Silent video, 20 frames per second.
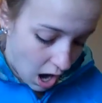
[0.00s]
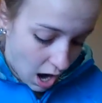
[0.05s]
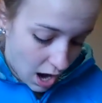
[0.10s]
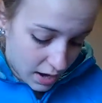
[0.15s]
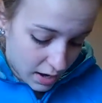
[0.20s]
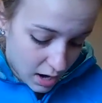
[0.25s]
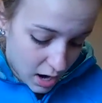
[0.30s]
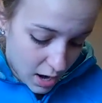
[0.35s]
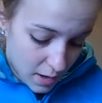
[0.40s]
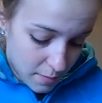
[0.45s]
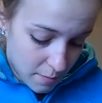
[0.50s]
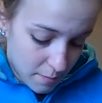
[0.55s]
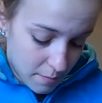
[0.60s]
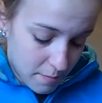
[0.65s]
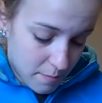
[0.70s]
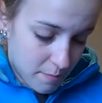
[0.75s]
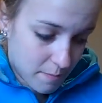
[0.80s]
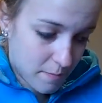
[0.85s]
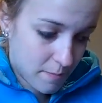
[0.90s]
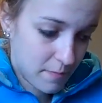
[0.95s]
I got
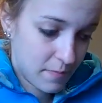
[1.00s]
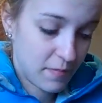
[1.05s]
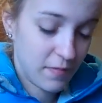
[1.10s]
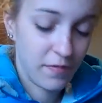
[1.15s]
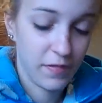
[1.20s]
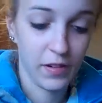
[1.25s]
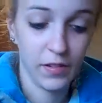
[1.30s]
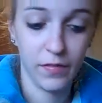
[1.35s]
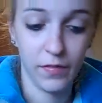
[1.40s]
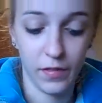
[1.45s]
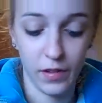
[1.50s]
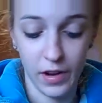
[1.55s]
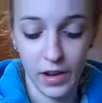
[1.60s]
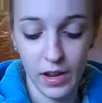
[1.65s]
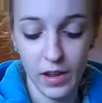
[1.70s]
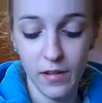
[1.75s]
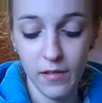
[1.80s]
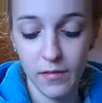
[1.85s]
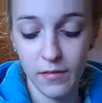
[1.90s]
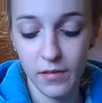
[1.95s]
for
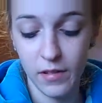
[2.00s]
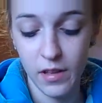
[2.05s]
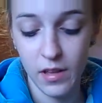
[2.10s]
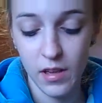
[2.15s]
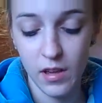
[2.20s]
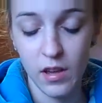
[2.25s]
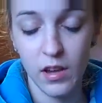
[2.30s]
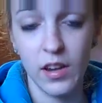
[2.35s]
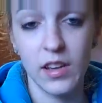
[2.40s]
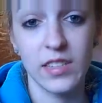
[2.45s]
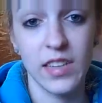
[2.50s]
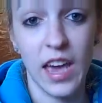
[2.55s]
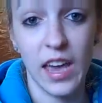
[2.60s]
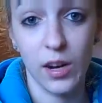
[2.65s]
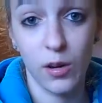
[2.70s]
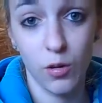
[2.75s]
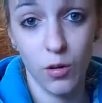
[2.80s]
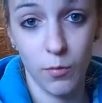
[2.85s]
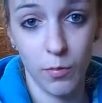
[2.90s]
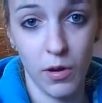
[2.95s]
free, because I had
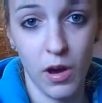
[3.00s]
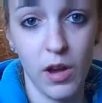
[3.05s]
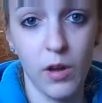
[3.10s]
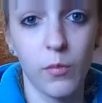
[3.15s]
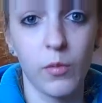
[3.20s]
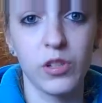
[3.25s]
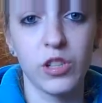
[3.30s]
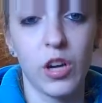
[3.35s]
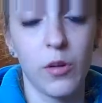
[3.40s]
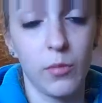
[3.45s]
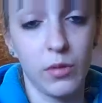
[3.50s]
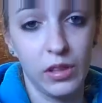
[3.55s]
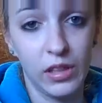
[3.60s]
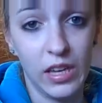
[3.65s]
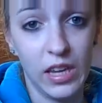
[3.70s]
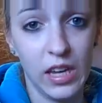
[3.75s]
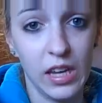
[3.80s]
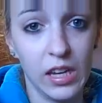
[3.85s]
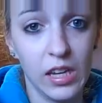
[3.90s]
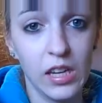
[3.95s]
a coupon, which I will
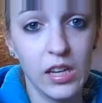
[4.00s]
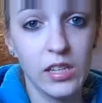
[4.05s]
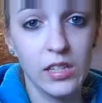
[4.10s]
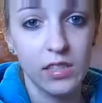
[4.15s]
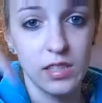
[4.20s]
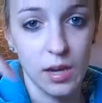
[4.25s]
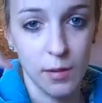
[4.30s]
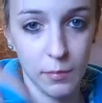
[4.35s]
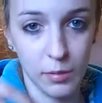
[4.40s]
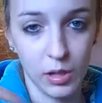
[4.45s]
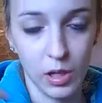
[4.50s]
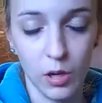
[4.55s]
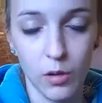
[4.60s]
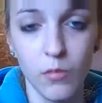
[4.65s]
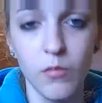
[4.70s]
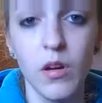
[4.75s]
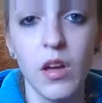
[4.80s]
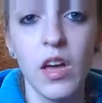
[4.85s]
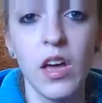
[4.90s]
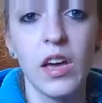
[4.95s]
link down
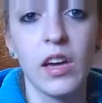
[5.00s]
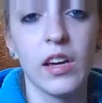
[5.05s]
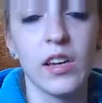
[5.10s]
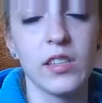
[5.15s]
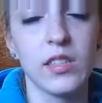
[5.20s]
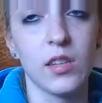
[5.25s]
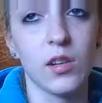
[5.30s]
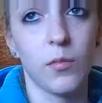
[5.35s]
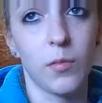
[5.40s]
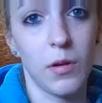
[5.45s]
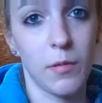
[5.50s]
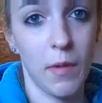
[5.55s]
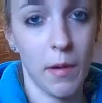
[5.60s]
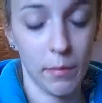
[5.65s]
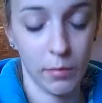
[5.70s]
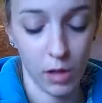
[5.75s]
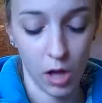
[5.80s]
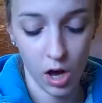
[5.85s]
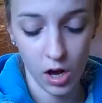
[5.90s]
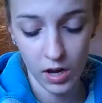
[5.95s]
below, because it'll be
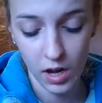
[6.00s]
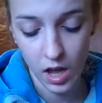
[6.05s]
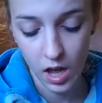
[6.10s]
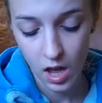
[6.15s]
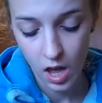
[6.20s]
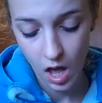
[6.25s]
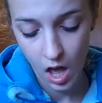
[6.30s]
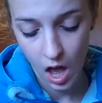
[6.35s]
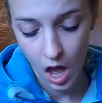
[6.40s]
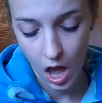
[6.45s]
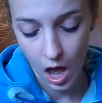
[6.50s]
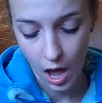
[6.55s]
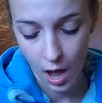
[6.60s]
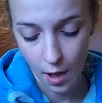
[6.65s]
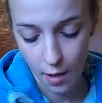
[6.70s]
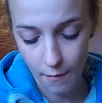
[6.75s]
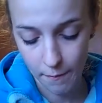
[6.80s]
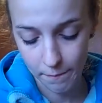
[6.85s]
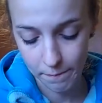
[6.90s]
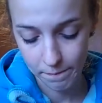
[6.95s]
my blog.
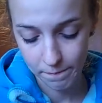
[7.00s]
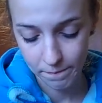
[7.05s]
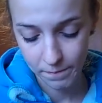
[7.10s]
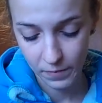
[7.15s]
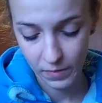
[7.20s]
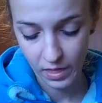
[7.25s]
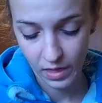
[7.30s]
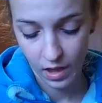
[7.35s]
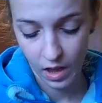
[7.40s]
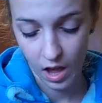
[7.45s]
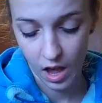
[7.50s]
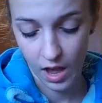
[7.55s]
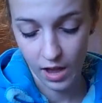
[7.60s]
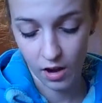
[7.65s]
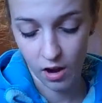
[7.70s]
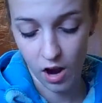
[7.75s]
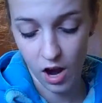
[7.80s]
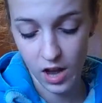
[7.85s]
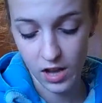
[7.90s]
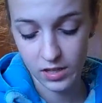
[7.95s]
I
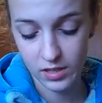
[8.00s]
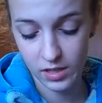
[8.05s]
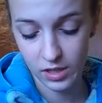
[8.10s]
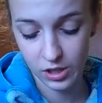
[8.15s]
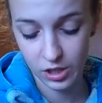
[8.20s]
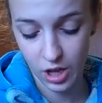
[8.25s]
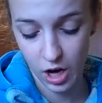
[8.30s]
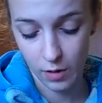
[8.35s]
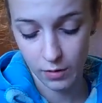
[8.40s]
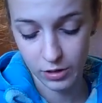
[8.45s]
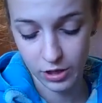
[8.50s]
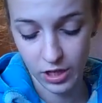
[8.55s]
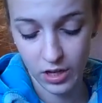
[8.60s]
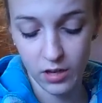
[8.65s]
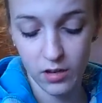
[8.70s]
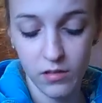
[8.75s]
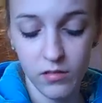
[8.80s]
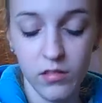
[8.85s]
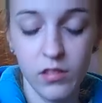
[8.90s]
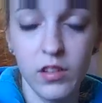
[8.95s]
got a shower
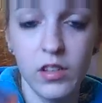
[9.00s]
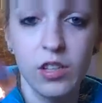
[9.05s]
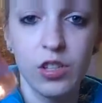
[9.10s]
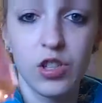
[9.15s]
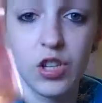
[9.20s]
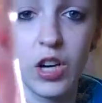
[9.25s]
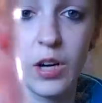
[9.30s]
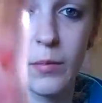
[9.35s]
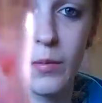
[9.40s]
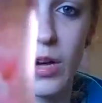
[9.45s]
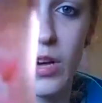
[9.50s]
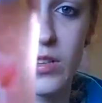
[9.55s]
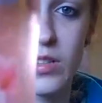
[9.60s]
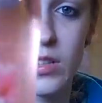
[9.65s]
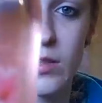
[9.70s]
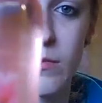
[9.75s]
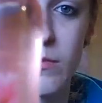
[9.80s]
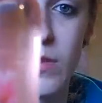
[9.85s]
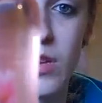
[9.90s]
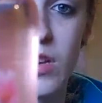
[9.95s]
gel and cherry
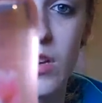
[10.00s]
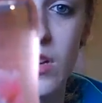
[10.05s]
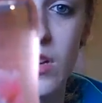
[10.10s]
blossom.